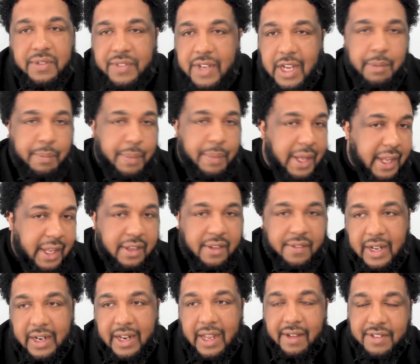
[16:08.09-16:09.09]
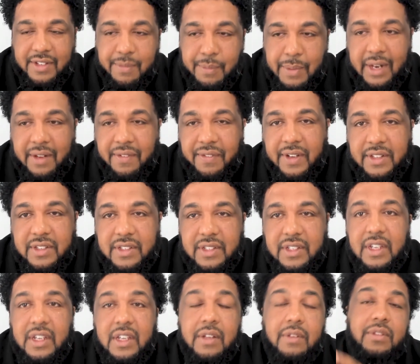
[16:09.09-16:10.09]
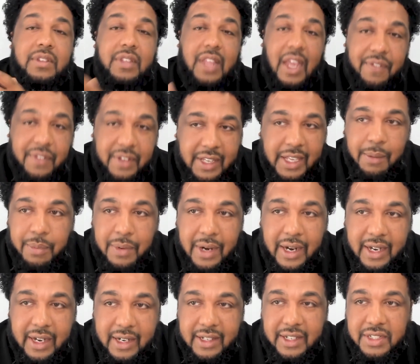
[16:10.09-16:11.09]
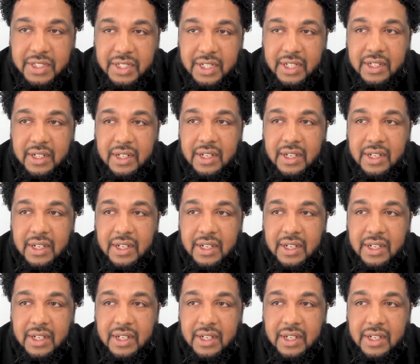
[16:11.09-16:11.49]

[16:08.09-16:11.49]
you've got to pay, you've got to have some benefits, definitely keep recognition.